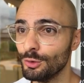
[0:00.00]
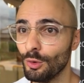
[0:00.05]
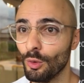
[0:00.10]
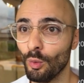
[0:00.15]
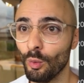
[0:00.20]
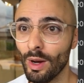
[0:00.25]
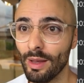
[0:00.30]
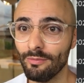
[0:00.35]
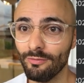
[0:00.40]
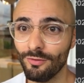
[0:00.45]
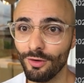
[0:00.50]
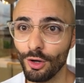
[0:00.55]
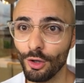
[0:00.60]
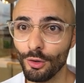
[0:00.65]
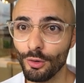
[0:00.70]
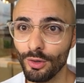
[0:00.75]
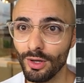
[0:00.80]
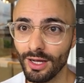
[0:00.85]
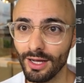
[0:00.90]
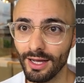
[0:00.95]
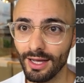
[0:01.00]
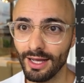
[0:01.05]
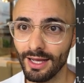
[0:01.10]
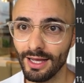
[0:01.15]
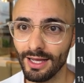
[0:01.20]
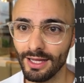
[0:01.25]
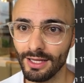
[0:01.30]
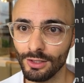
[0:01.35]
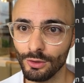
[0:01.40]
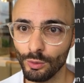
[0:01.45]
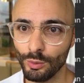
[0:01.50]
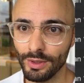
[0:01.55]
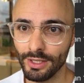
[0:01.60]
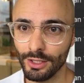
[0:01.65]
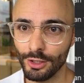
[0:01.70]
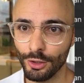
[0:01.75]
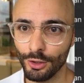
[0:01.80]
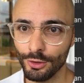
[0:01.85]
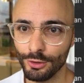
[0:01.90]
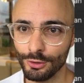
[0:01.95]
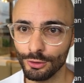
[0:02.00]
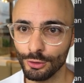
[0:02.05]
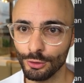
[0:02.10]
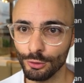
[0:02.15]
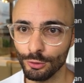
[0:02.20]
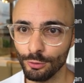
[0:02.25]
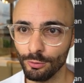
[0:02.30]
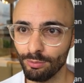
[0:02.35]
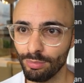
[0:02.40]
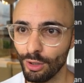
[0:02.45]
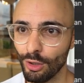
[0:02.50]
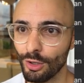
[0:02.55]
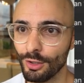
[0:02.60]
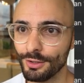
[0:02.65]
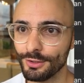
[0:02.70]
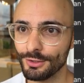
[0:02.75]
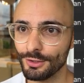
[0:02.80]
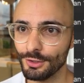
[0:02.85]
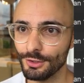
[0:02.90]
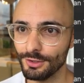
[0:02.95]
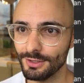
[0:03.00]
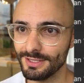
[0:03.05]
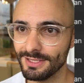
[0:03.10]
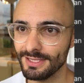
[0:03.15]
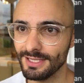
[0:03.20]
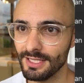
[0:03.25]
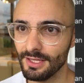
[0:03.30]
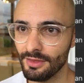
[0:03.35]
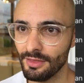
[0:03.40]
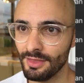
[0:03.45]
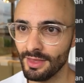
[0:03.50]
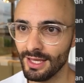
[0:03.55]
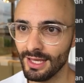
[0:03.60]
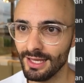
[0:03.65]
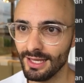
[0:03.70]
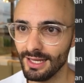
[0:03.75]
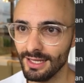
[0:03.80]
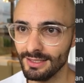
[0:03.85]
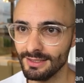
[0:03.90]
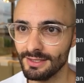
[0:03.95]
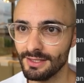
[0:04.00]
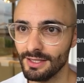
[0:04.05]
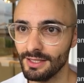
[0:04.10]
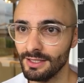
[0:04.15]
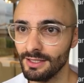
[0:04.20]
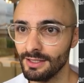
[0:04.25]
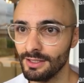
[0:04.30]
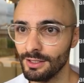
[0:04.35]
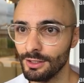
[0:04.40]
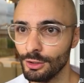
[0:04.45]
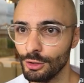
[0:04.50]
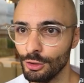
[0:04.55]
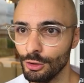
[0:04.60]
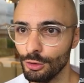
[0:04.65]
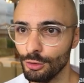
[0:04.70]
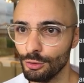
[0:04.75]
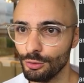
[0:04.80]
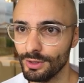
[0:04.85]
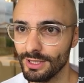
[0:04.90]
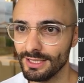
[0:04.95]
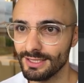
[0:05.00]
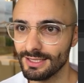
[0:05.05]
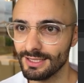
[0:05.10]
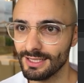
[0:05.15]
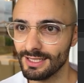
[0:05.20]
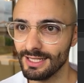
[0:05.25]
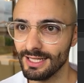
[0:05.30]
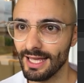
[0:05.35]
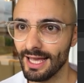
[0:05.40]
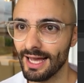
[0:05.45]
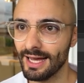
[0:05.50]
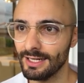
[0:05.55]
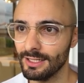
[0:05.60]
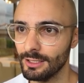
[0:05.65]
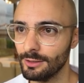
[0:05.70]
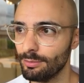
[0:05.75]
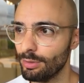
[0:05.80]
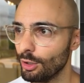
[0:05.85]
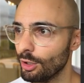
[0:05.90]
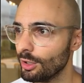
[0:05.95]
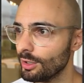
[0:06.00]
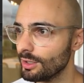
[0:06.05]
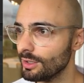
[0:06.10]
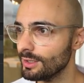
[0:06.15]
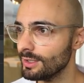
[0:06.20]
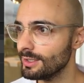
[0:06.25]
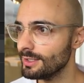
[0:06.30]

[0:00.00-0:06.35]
Webflow and we go to blogs, you'll see there is the new recently added blog.